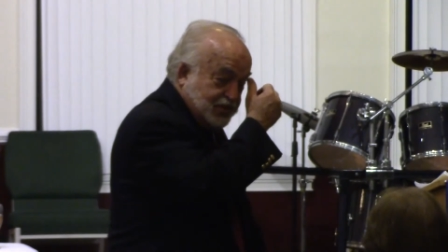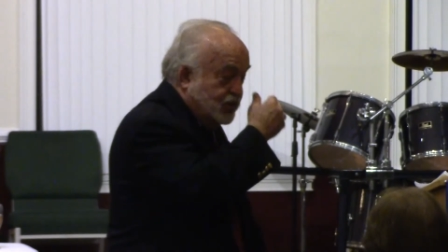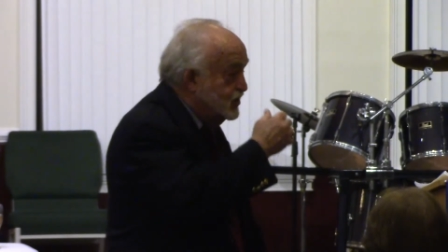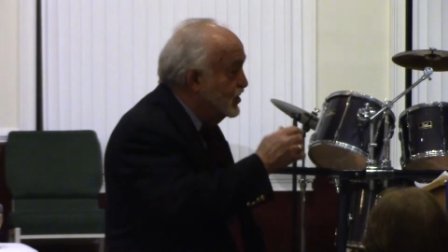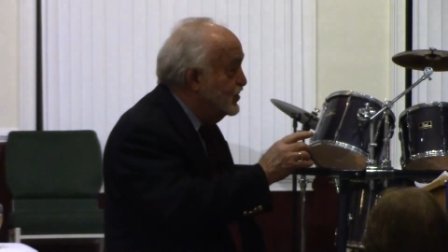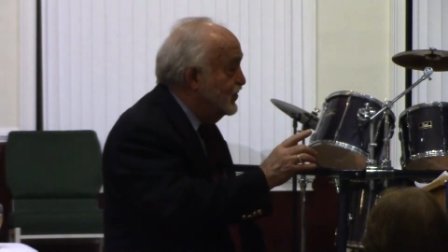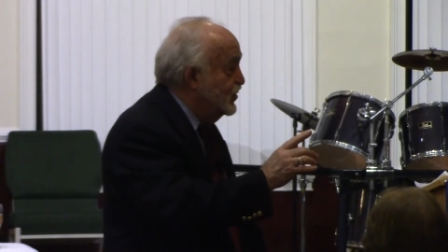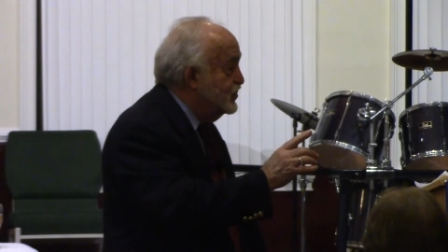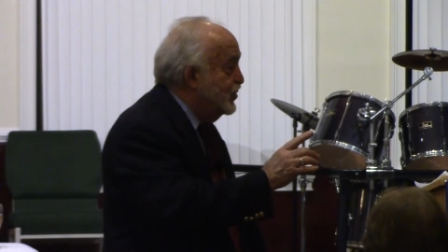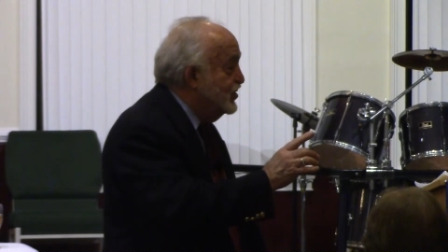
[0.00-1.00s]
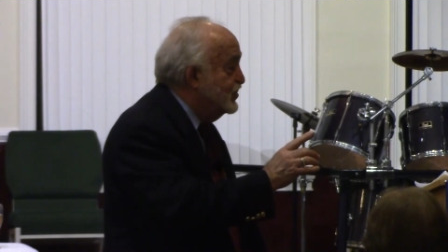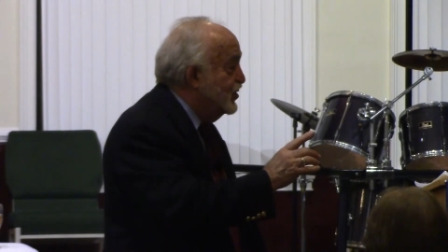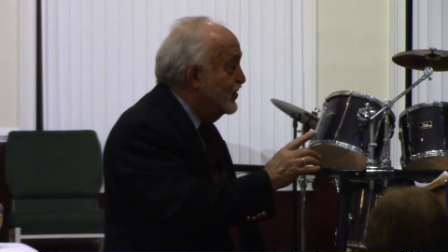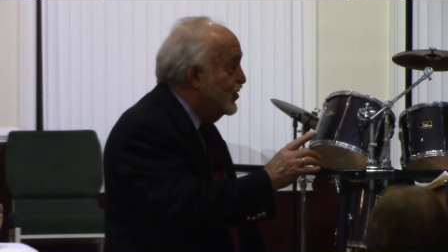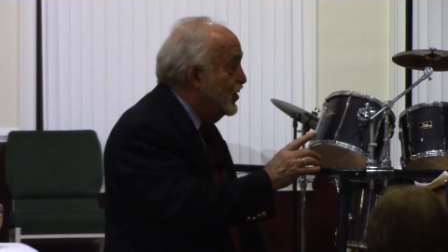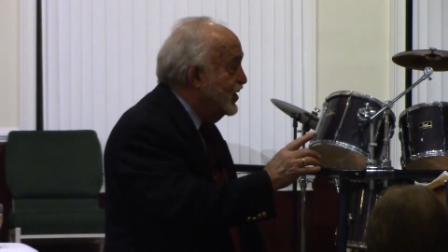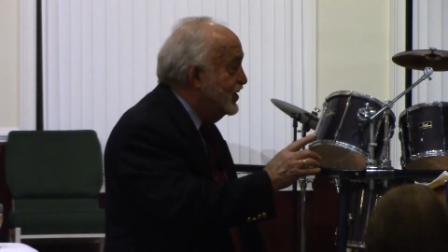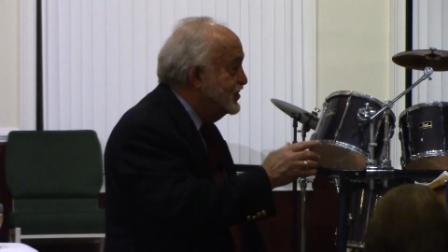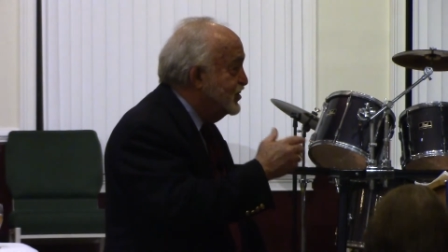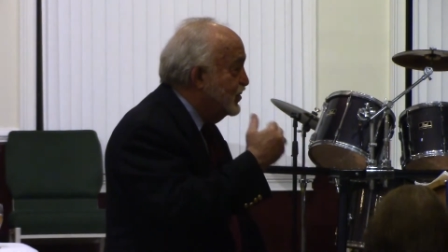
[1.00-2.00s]
Because that's the first principle of
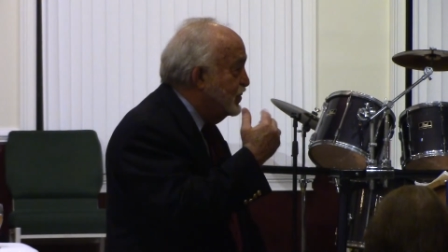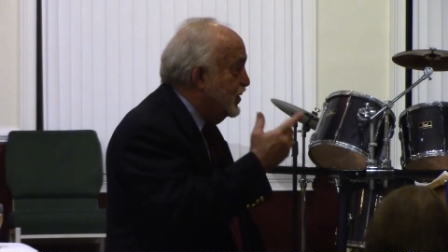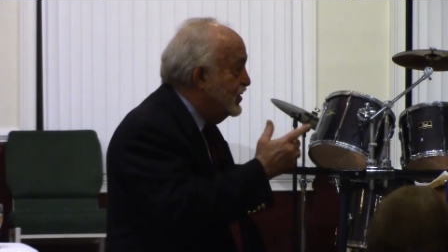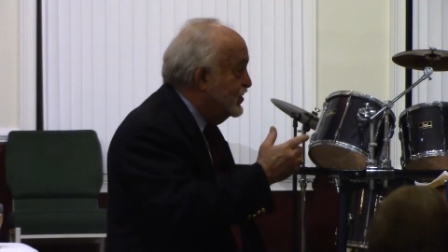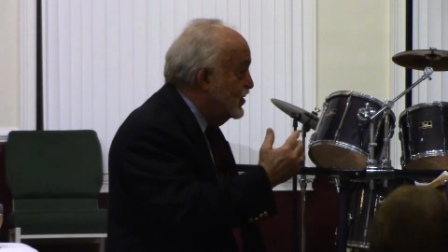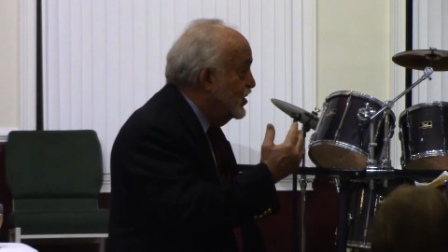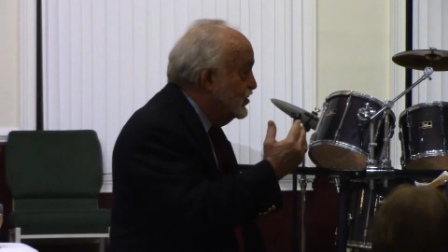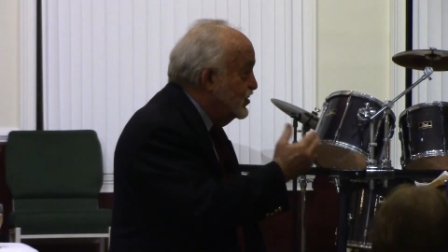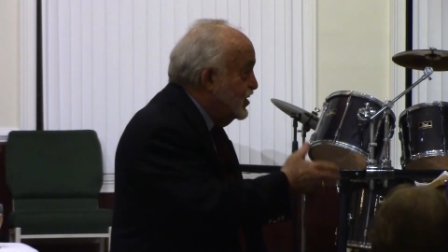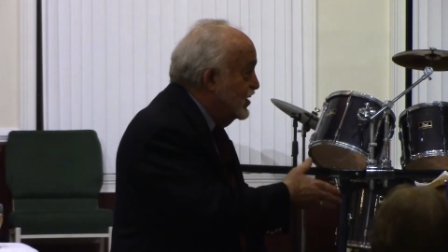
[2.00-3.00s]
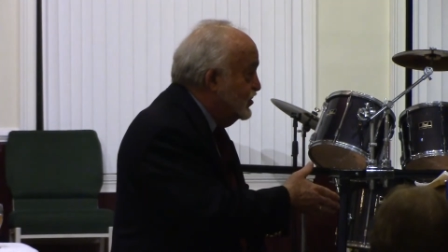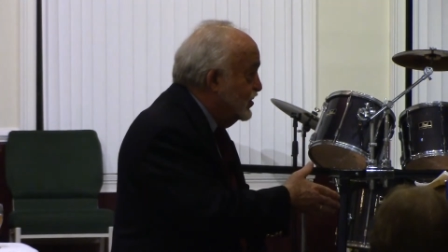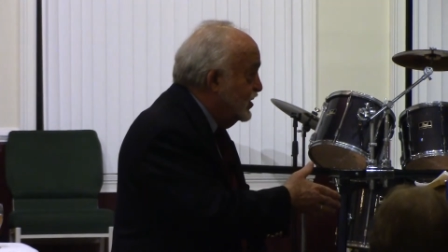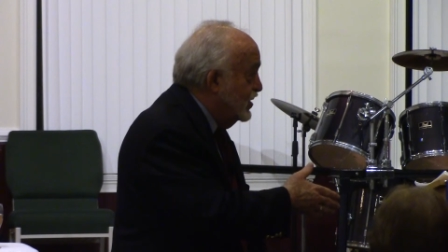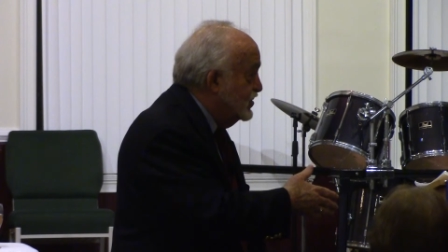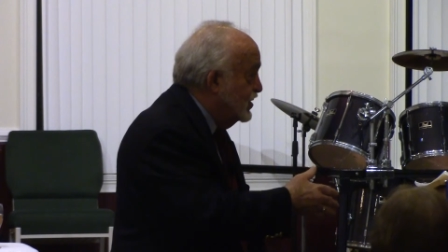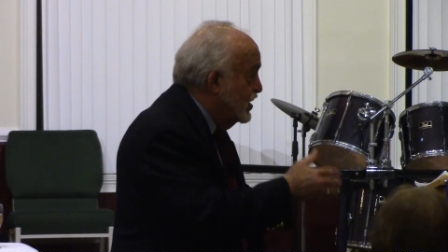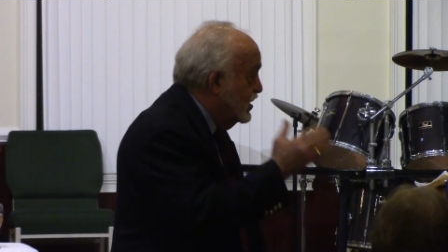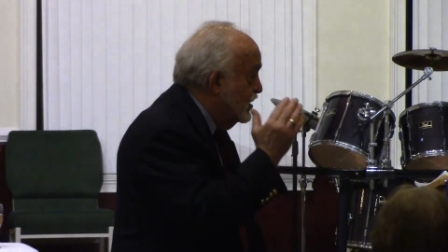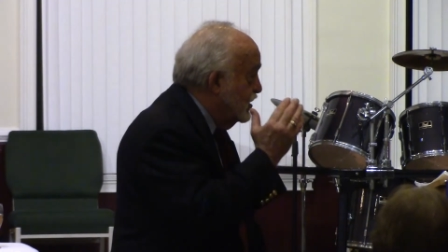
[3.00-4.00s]
learning is to repeat. Just ask your kids.
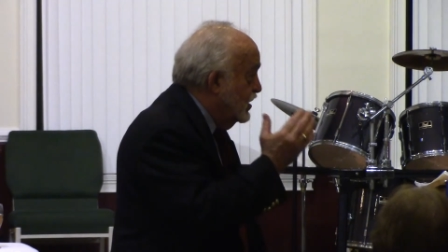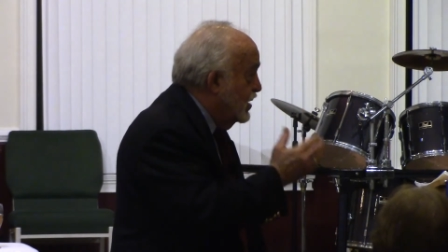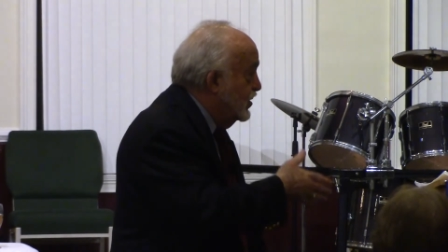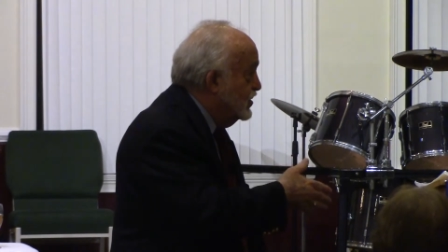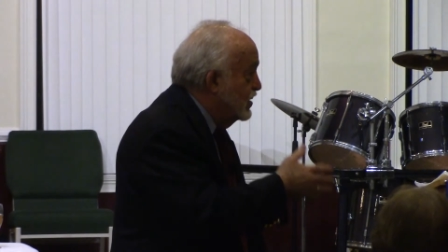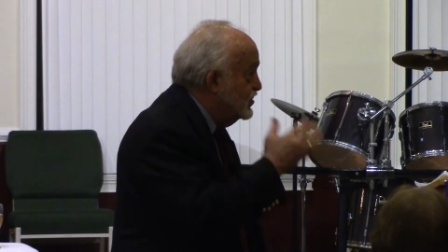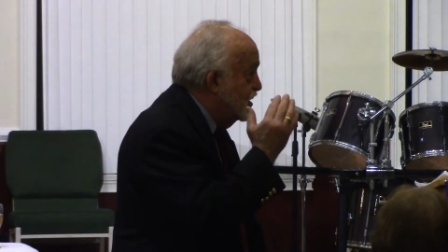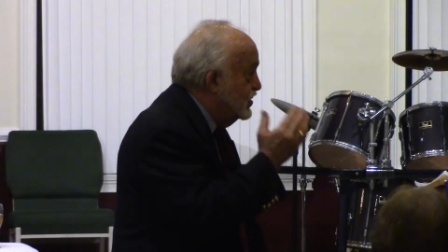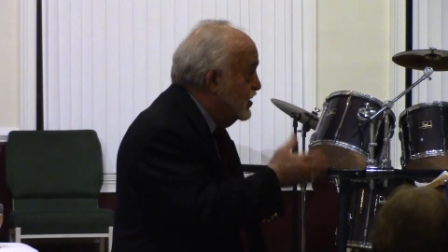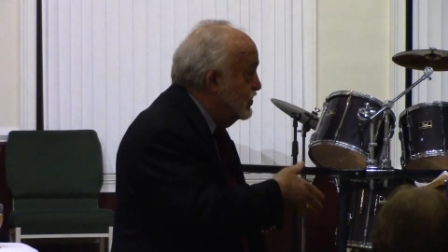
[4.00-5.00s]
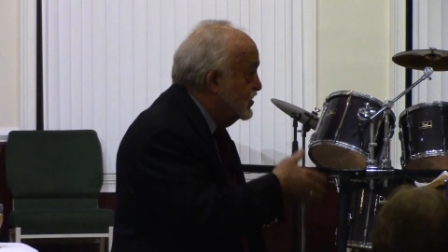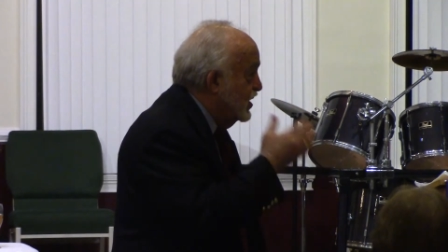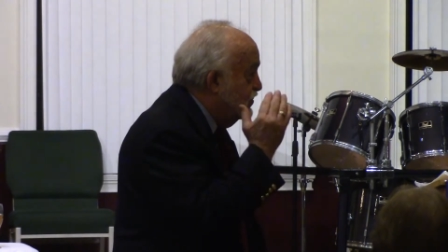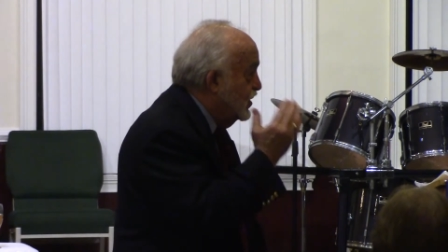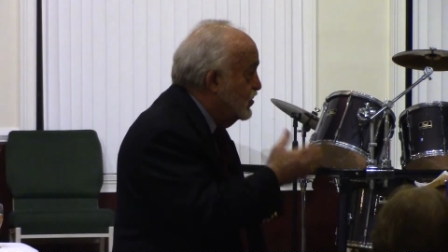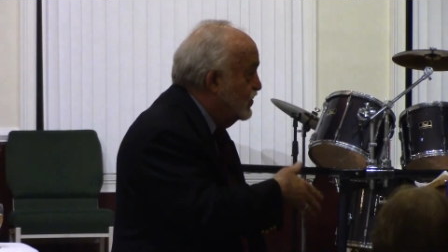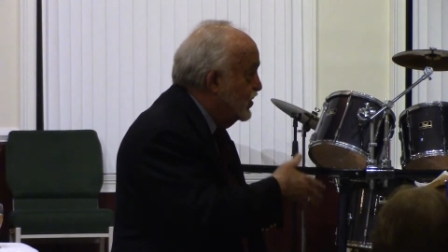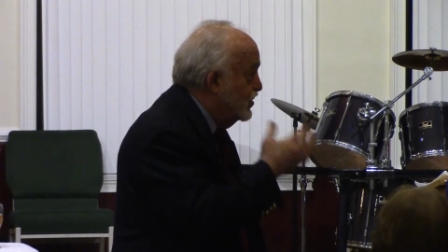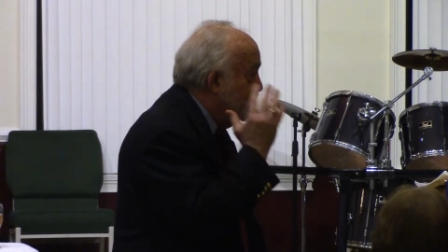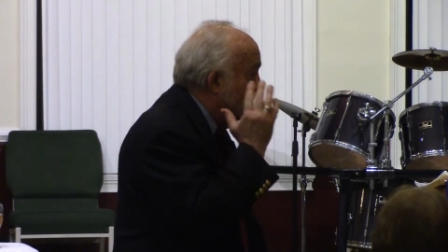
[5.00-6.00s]
How many times you got to tell them the same thing
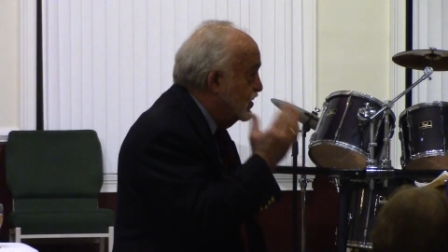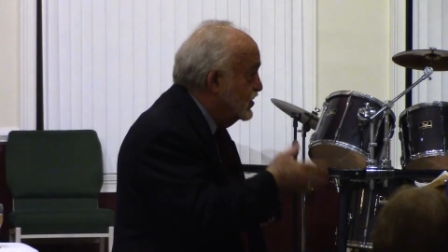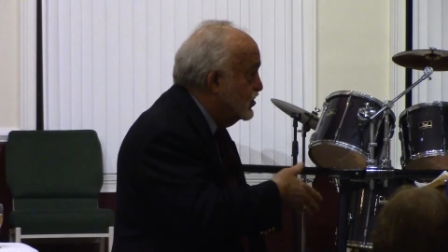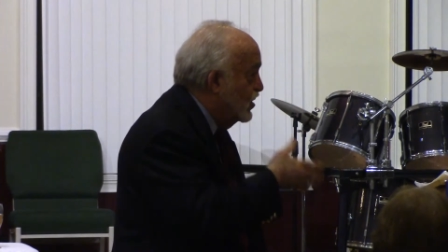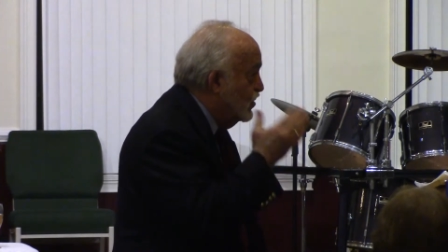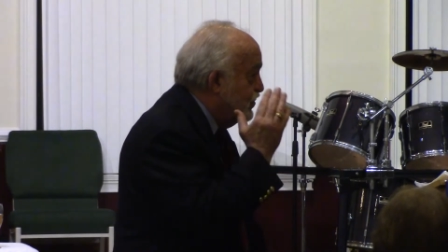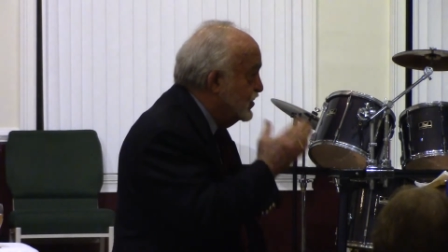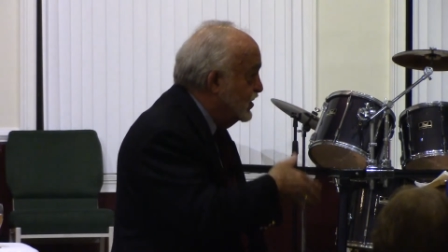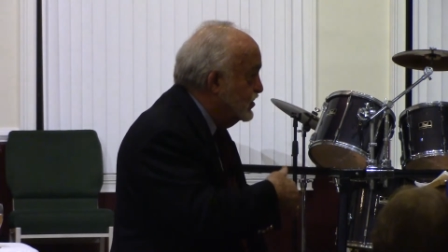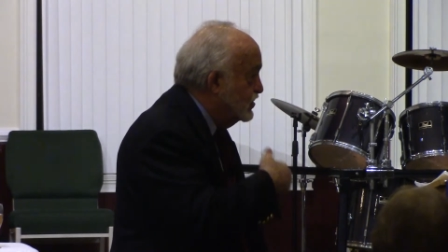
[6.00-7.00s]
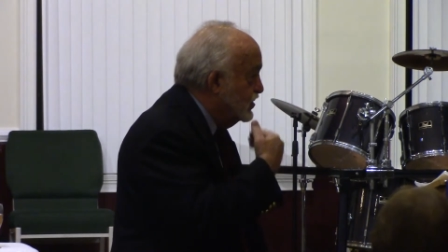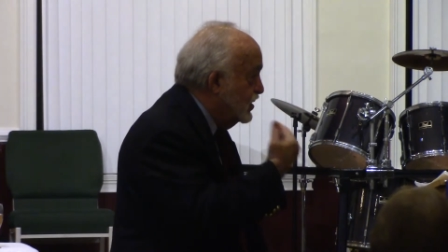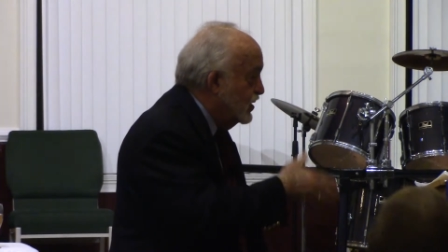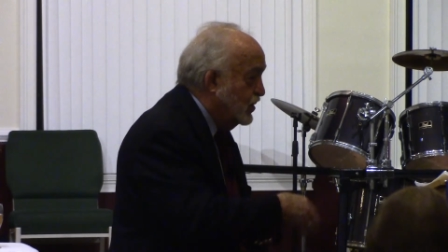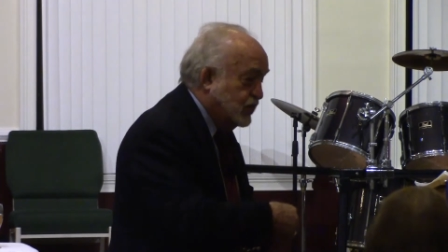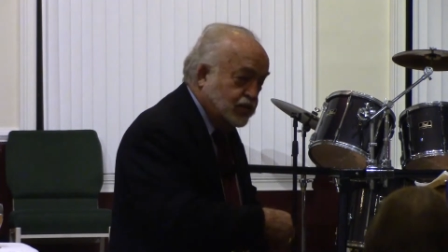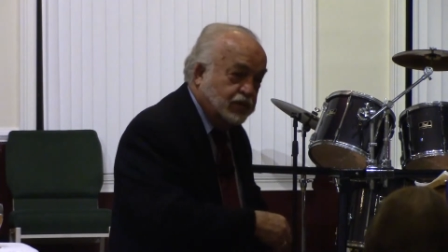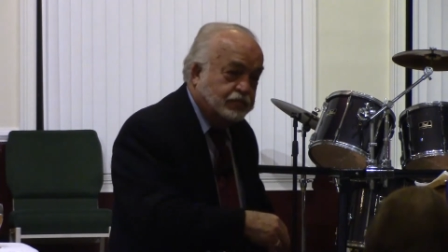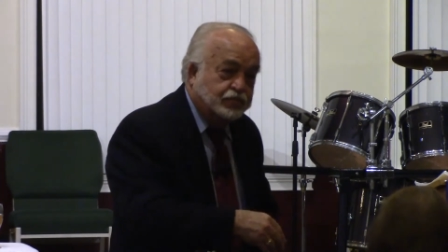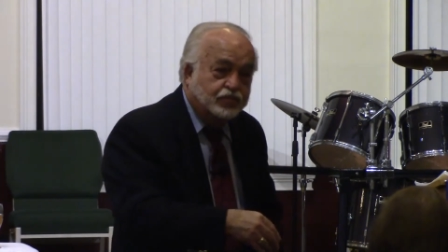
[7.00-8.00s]
over and over again? It's called repetition until they learn,
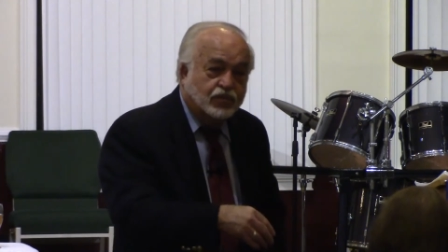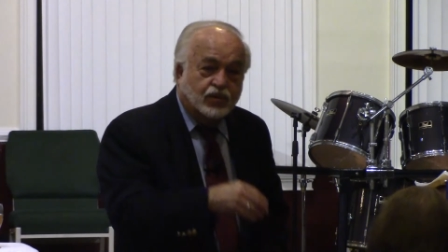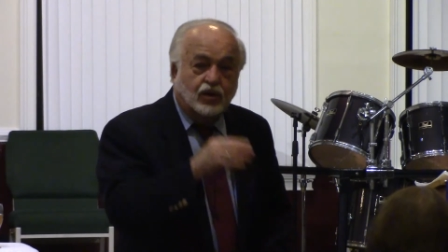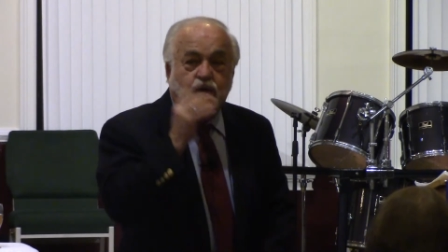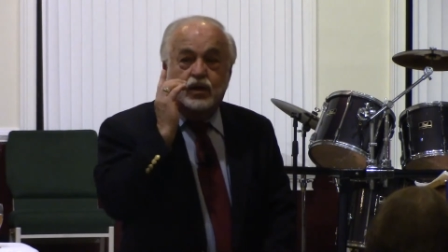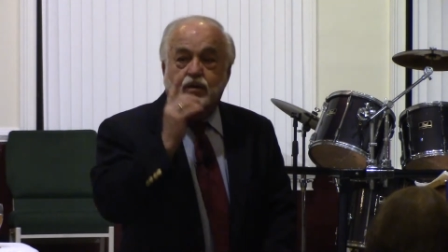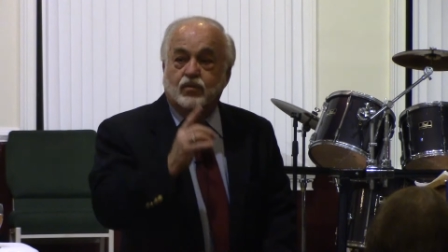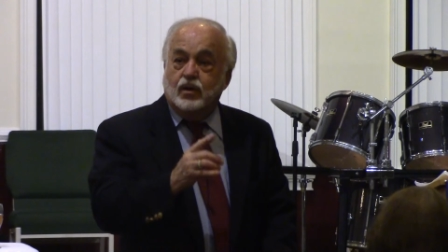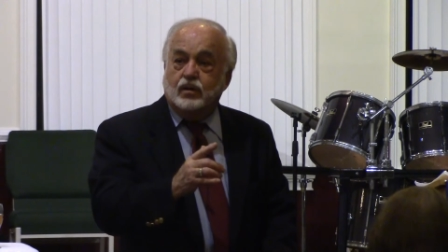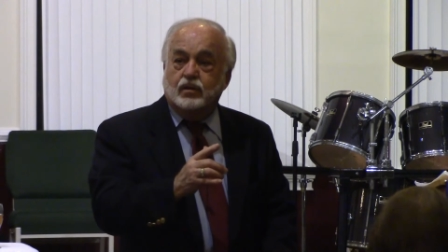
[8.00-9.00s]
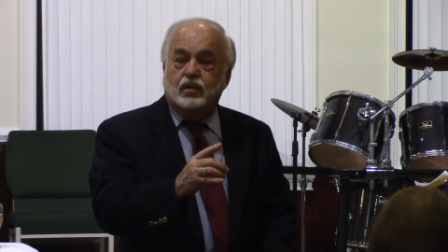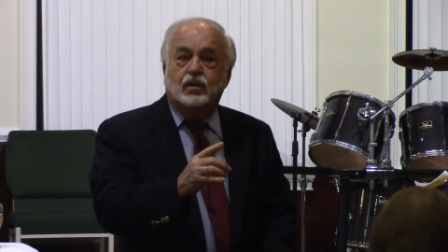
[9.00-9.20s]
until they get it right.